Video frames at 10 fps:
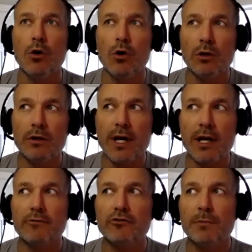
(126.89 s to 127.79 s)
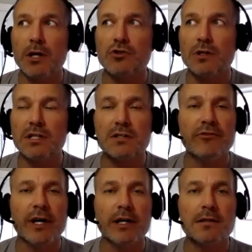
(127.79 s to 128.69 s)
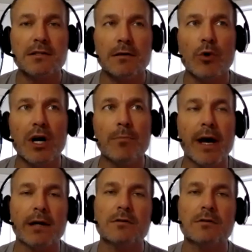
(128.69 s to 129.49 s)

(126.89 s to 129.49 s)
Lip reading: all of that information needs to find some way back